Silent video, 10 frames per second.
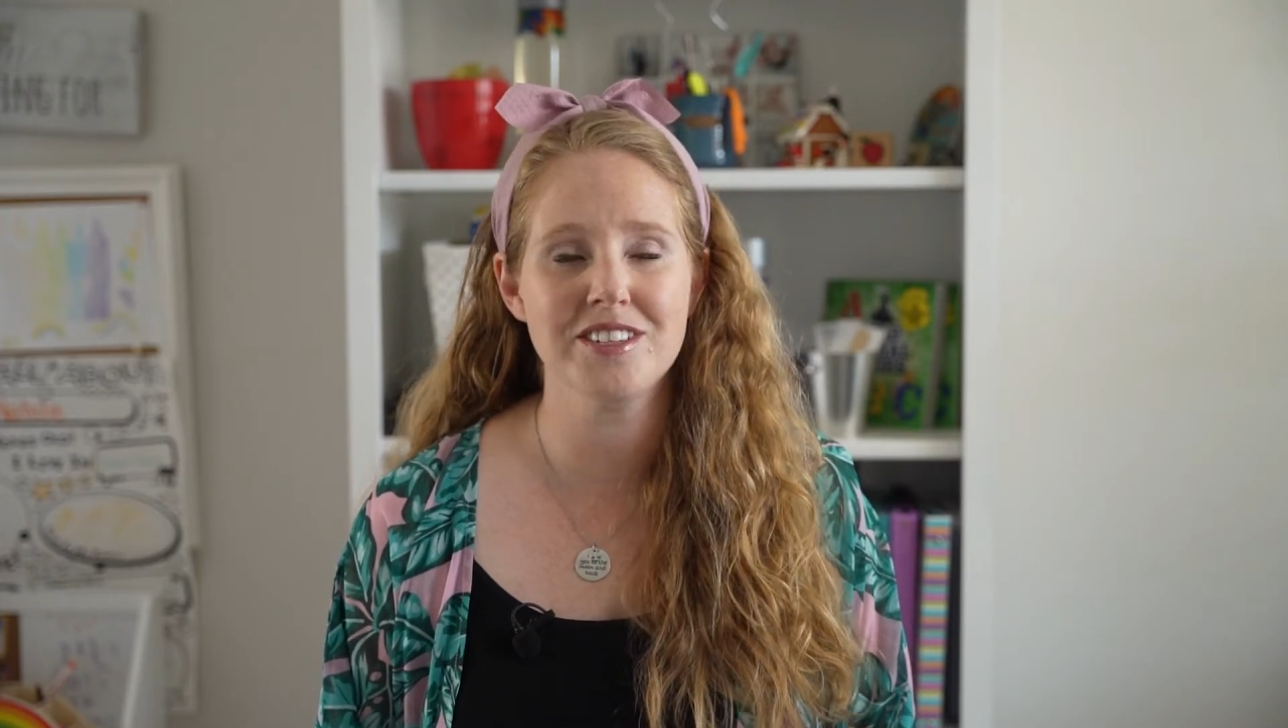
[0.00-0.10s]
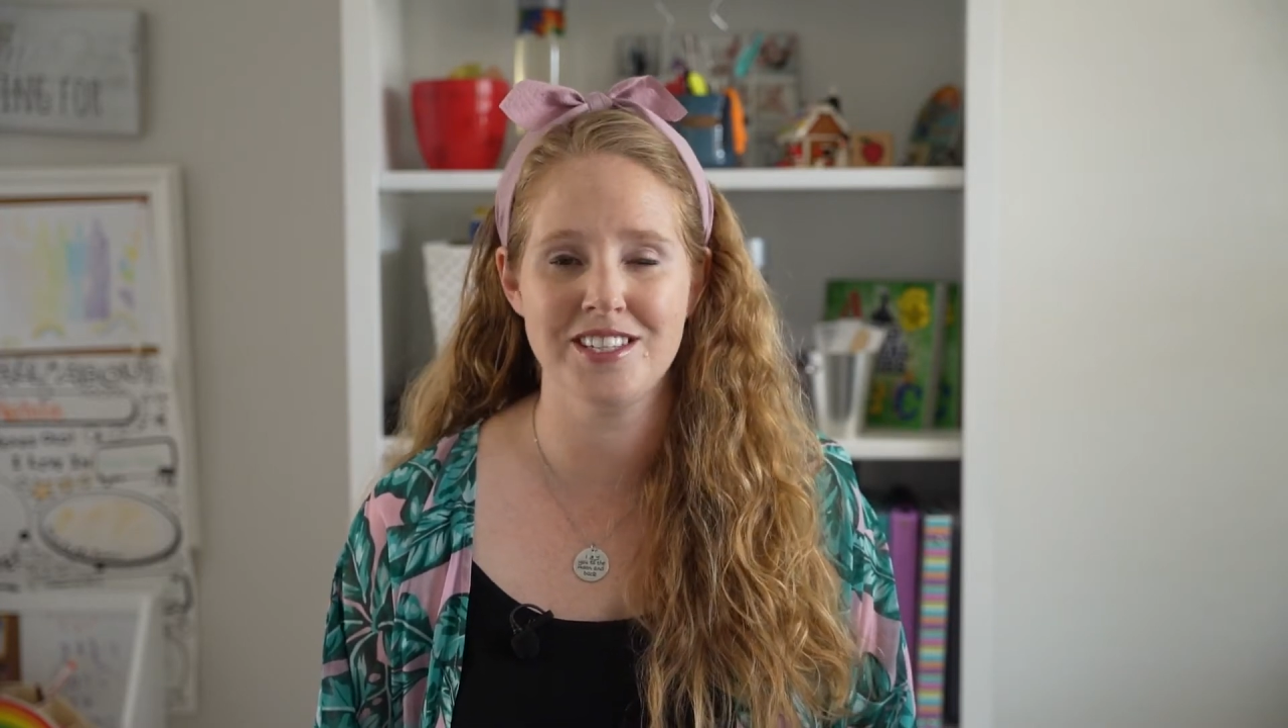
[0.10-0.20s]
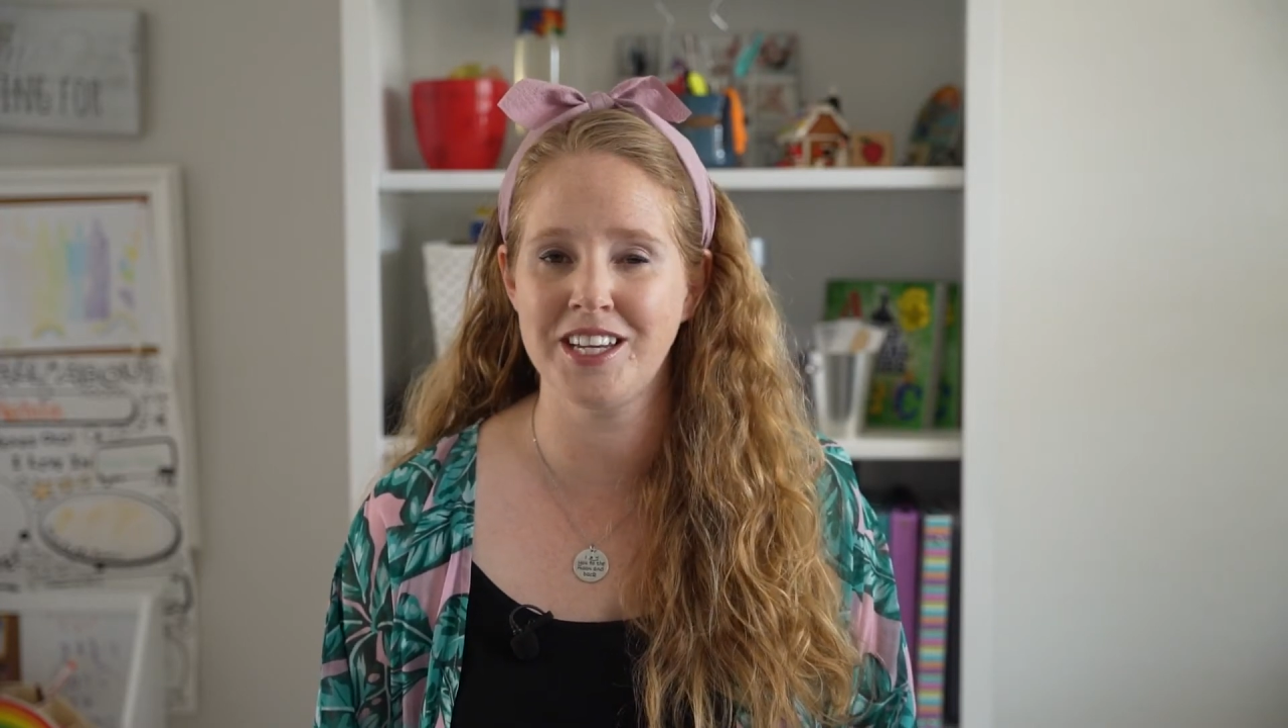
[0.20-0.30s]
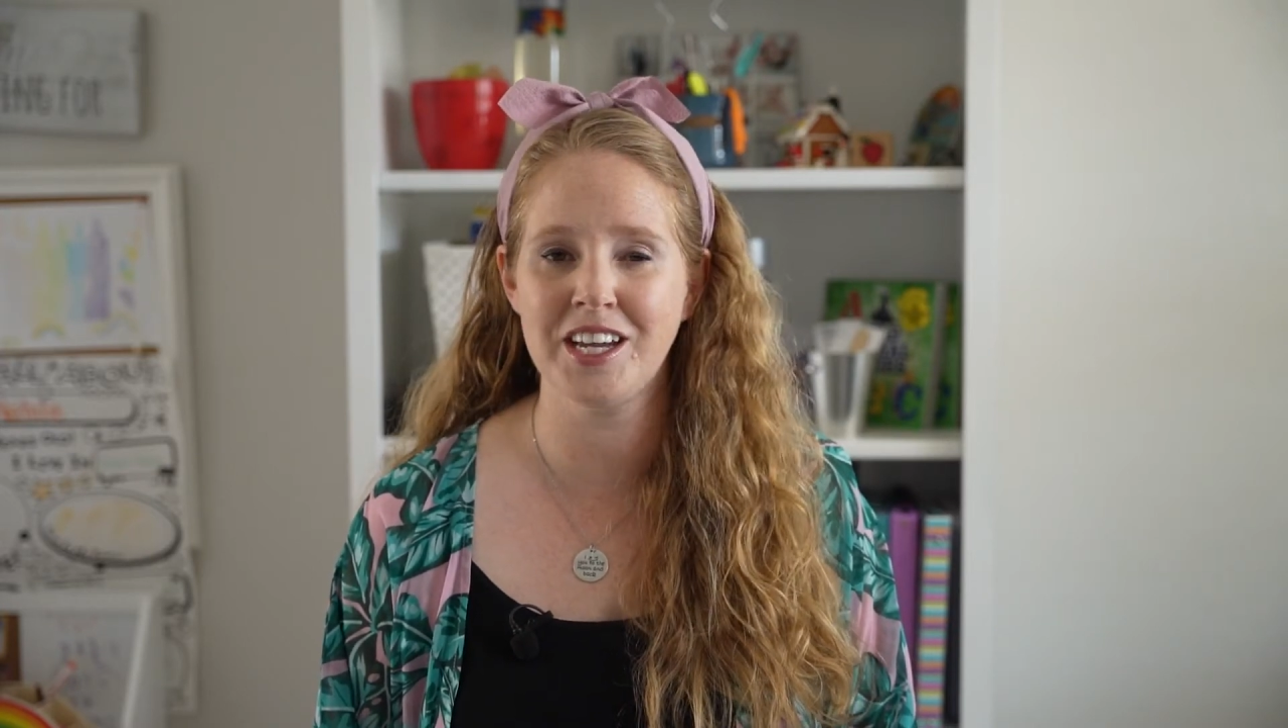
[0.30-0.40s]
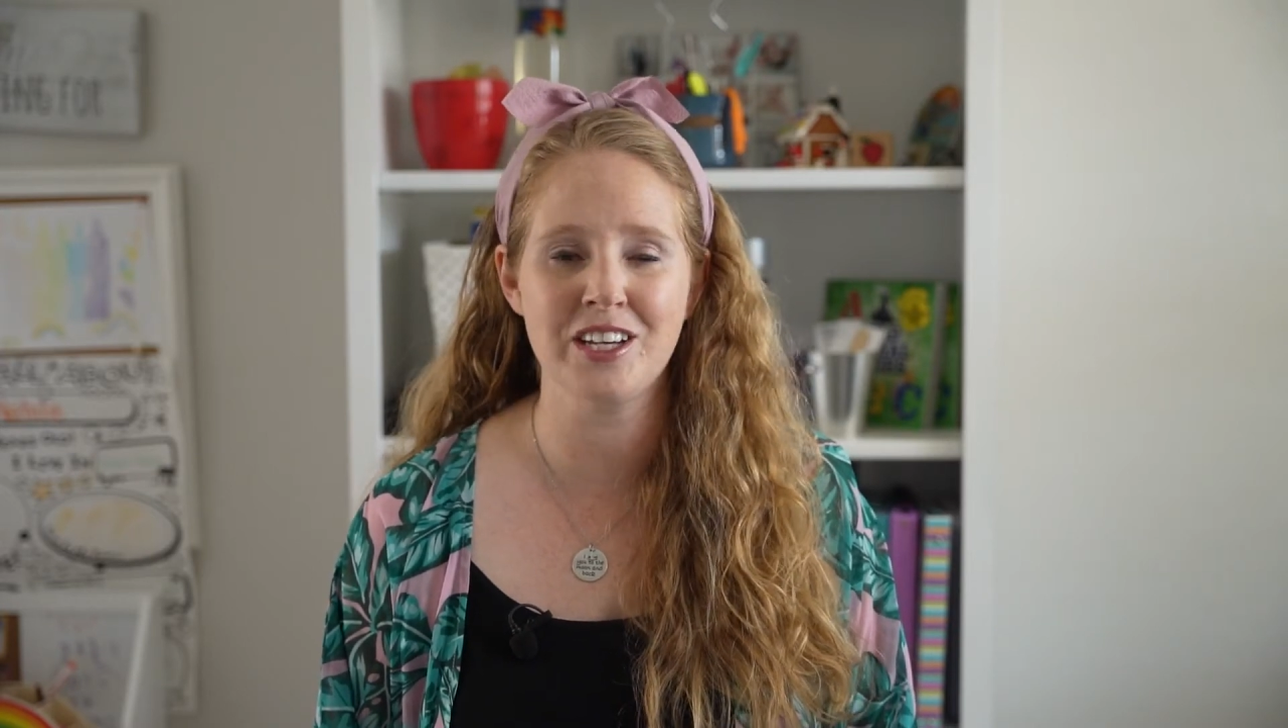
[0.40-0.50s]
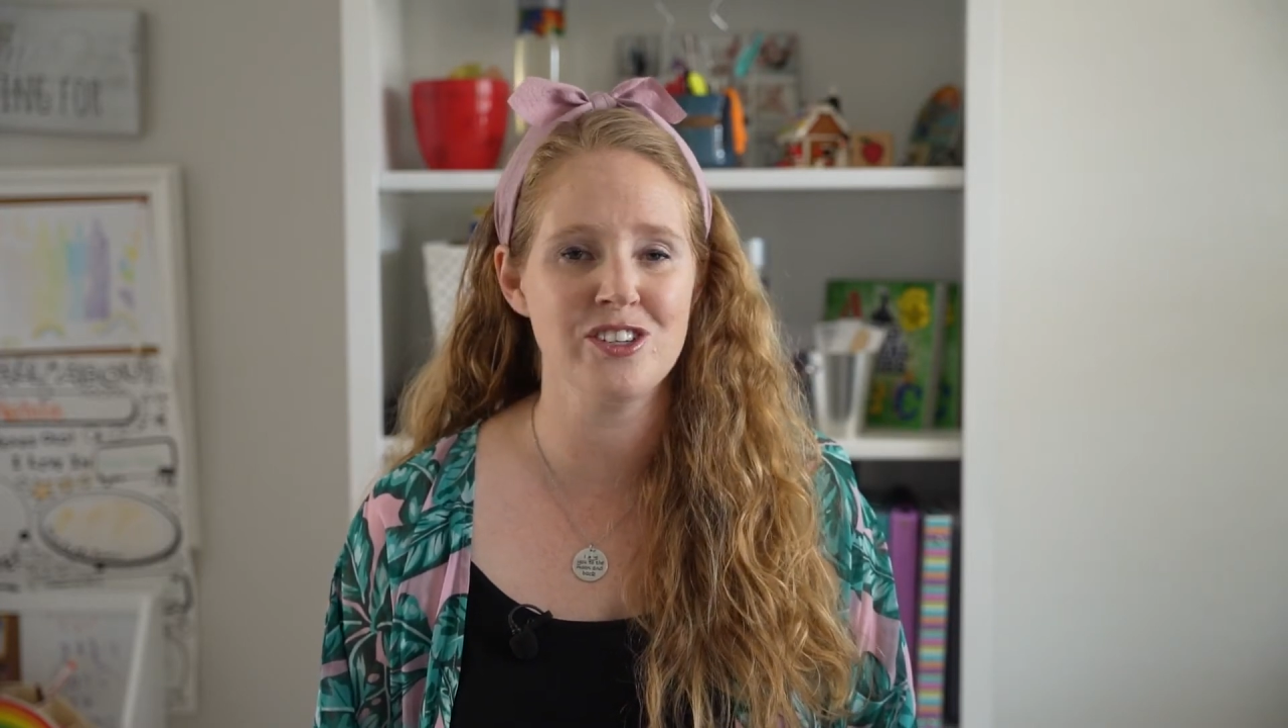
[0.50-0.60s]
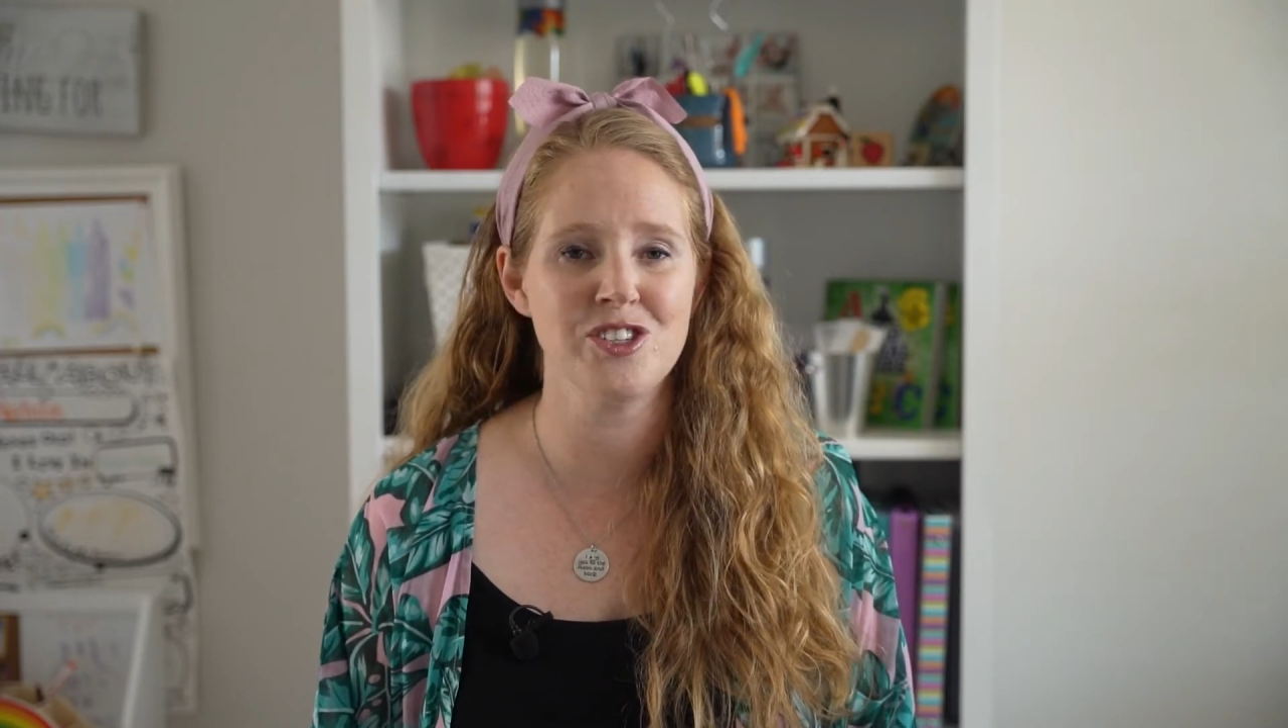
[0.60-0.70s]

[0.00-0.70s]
singing